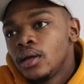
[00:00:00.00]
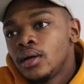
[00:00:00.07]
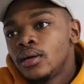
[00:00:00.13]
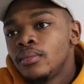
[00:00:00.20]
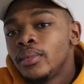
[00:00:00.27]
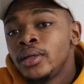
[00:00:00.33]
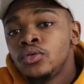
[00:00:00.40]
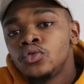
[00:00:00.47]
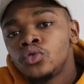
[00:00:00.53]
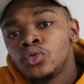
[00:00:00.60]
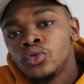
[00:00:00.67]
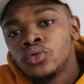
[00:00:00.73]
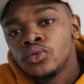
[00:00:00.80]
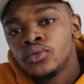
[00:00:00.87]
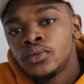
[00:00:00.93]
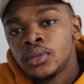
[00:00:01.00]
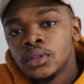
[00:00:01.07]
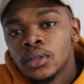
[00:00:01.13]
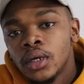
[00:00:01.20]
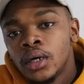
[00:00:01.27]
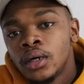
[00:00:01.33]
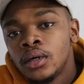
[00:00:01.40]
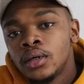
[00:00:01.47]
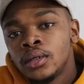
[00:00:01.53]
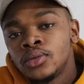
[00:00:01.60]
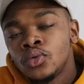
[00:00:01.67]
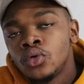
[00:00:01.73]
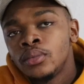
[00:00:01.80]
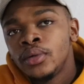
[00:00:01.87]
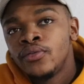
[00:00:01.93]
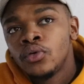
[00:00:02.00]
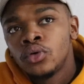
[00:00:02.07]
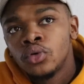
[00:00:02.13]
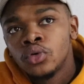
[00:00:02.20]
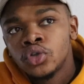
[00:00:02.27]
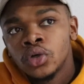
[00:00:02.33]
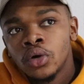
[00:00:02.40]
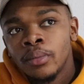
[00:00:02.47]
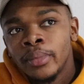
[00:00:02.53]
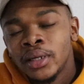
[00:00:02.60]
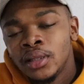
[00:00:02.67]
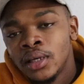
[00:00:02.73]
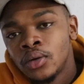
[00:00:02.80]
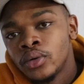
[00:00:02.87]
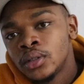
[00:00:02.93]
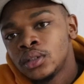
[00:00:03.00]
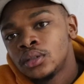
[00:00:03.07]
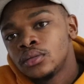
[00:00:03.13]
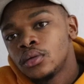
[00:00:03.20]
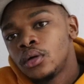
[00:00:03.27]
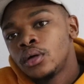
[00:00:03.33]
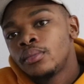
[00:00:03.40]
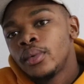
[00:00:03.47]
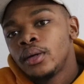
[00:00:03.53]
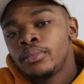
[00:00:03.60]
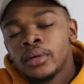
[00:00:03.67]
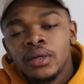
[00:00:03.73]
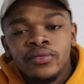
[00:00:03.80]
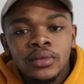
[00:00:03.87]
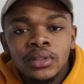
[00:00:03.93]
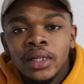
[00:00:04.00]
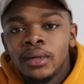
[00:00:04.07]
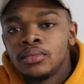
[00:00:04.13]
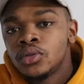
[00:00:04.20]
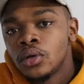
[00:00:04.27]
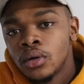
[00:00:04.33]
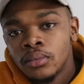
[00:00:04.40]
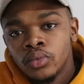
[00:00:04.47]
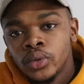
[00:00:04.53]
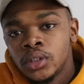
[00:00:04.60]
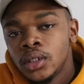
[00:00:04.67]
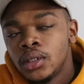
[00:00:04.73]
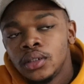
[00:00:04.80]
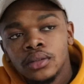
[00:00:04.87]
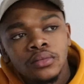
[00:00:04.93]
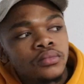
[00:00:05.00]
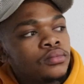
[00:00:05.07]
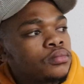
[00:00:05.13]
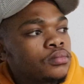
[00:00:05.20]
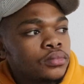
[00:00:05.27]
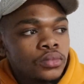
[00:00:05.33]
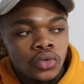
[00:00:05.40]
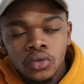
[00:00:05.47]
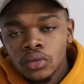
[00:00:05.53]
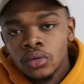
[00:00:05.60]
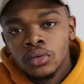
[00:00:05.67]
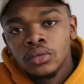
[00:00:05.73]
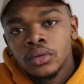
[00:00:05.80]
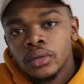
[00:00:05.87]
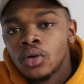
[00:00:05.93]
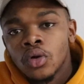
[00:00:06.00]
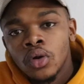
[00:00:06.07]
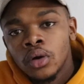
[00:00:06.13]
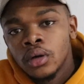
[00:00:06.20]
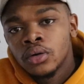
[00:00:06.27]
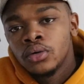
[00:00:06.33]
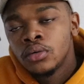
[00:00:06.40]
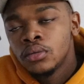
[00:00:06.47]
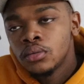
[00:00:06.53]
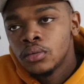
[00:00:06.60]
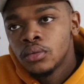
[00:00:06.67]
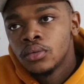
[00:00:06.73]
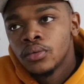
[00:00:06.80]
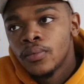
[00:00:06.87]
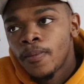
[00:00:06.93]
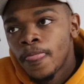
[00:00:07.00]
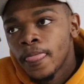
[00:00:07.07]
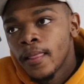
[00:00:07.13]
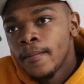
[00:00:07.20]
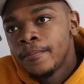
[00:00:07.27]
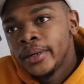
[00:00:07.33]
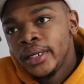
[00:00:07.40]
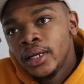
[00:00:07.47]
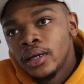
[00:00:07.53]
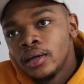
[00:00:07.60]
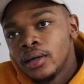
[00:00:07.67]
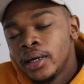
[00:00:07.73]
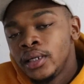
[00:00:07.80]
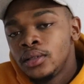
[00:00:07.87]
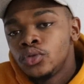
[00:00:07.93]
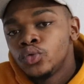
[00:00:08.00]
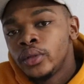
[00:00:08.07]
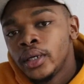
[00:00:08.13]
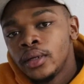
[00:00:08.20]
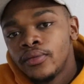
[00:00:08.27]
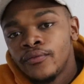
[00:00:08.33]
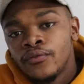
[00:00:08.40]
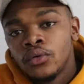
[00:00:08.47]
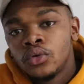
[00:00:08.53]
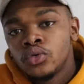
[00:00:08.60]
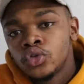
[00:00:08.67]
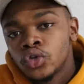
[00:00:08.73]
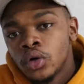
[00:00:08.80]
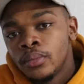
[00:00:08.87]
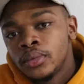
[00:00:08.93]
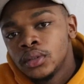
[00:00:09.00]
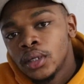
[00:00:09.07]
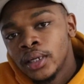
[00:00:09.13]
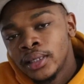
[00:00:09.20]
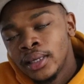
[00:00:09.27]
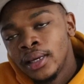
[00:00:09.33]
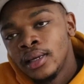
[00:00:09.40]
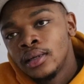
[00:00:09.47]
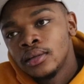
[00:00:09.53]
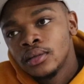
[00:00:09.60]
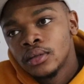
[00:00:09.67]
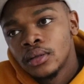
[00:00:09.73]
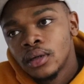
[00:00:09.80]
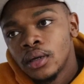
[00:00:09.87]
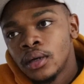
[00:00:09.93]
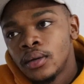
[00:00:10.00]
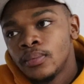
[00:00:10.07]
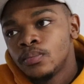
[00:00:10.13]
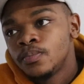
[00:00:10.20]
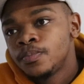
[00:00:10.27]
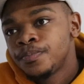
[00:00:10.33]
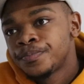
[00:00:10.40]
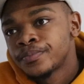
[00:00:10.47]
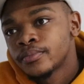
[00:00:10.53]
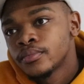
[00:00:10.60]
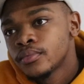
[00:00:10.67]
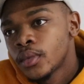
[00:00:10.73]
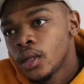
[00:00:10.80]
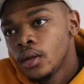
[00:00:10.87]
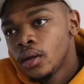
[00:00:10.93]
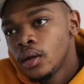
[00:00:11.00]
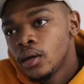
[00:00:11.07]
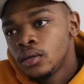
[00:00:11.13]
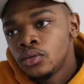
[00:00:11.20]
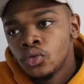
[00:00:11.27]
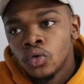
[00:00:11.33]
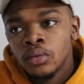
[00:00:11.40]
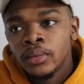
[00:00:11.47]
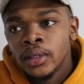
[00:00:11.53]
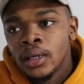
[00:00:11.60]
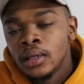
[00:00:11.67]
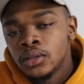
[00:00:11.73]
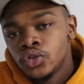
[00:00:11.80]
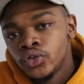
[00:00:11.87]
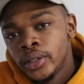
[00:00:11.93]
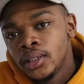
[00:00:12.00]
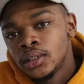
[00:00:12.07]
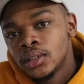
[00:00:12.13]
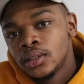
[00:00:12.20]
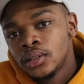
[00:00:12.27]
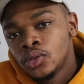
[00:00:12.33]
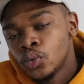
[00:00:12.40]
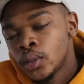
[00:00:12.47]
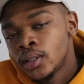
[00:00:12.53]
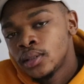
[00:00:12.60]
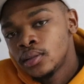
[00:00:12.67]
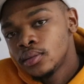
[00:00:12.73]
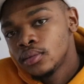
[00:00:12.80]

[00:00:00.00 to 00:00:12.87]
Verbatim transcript: um, I used to use uh, Adobe Photoshop but that was on my previous laptop which I sold not long ago but yeah I need to get Photoshop again um, Adobe Illustrator as well